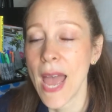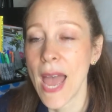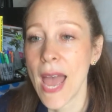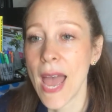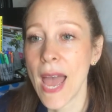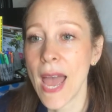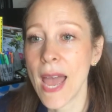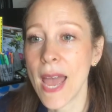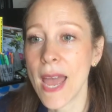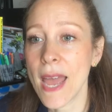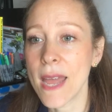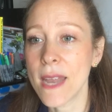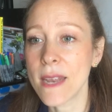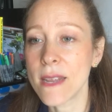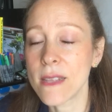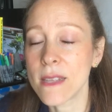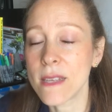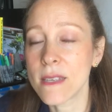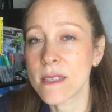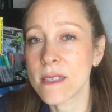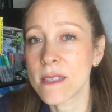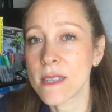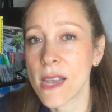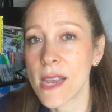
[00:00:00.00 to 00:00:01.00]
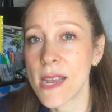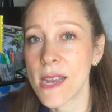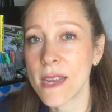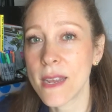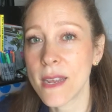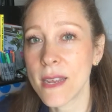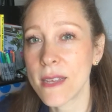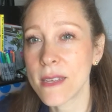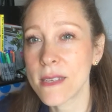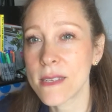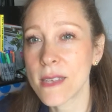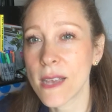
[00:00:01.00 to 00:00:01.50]
And the site
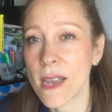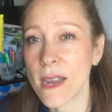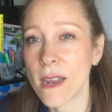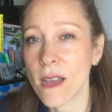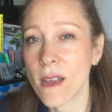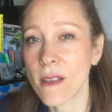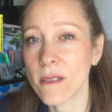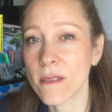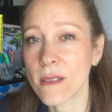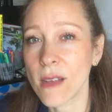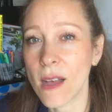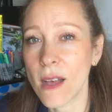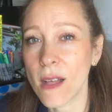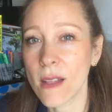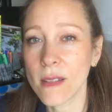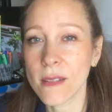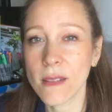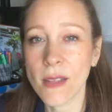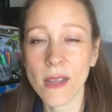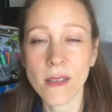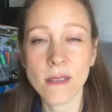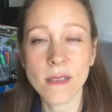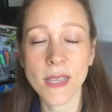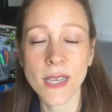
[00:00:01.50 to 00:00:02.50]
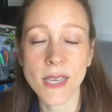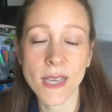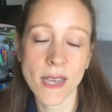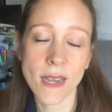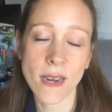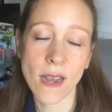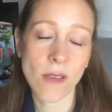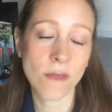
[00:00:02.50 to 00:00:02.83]
is, and I'll link it.